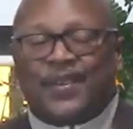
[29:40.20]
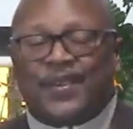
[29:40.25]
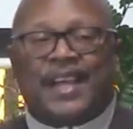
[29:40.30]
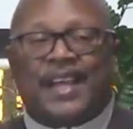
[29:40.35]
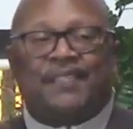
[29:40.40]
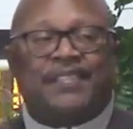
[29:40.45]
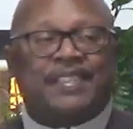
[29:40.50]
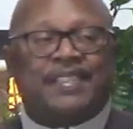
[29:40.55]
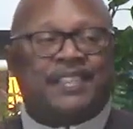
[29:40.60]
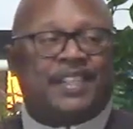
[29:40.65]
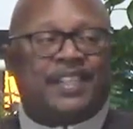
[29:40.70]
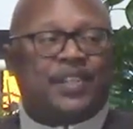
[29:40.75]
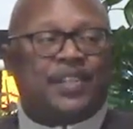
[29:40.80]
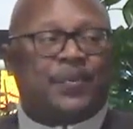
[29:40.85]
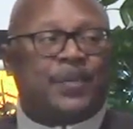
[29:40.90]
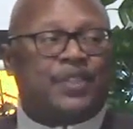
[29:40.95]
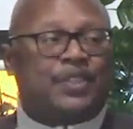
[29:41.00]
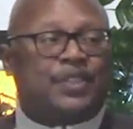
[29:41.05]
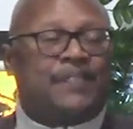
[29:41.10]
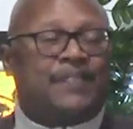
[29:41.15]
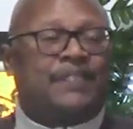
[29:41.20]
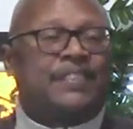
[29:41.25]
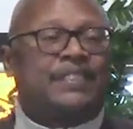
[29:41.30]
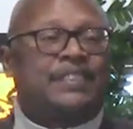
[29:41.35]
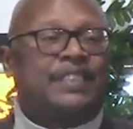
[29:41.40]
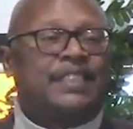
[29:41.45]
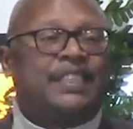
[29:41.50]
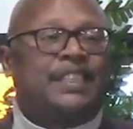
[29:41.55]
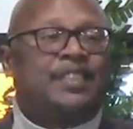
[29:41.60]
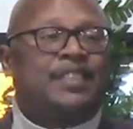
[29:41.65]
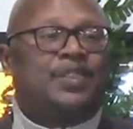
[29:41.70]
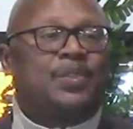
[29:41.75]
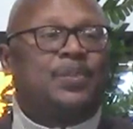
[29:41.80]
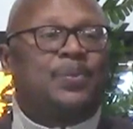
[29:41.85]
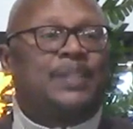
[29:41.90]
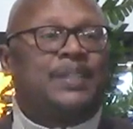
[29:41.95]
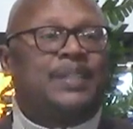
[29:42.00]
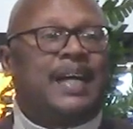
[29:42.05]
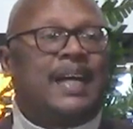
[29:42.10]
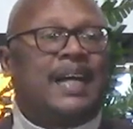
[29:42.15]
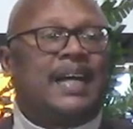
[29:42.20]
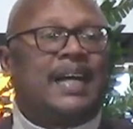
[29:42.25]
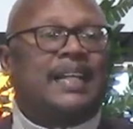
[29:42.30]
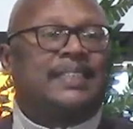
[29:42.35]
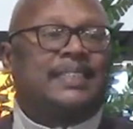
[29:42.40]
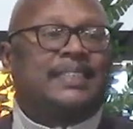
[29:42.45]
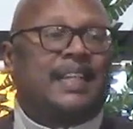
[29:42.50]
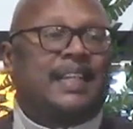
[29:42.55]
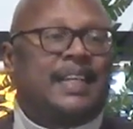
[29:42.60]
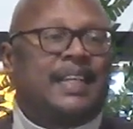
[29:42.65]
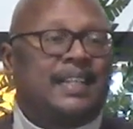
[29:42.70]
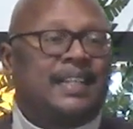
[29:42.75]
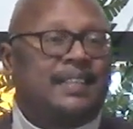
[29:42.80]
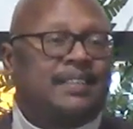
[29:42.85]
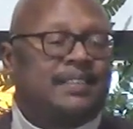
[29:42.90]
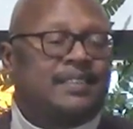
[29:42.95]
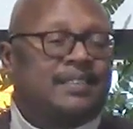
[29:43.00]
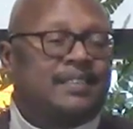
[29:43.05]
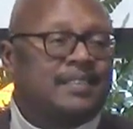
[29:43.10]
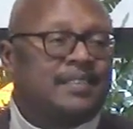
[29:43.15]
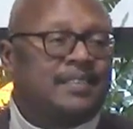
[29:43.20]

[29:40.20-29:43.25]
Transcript: have to, in other words, you have to see it through God's eyes,